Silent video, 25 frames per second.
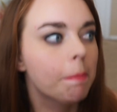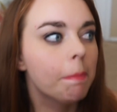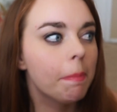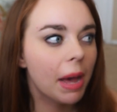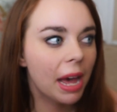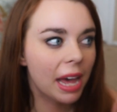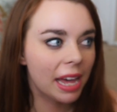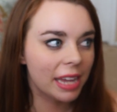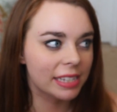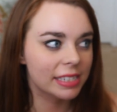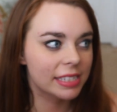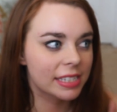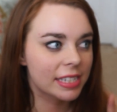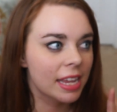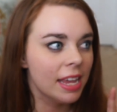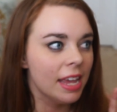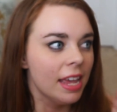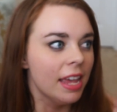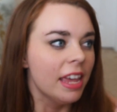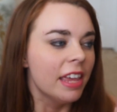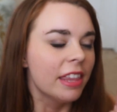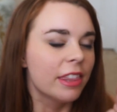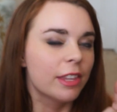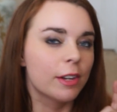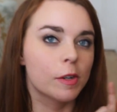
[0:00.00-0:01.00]
But
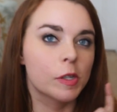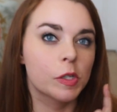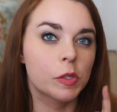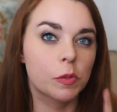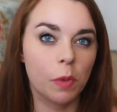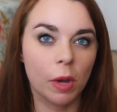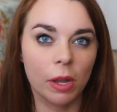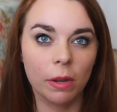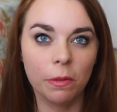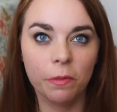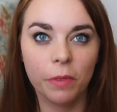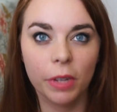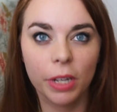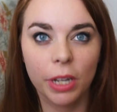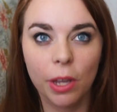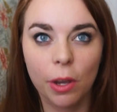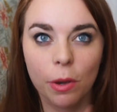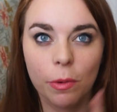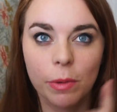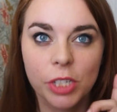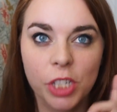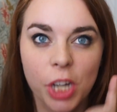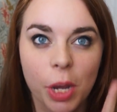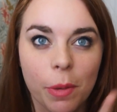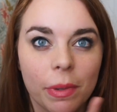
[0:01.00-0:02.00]
there was one
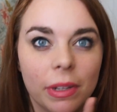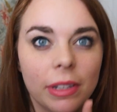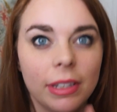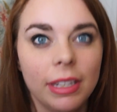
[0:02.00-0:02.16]
video which I will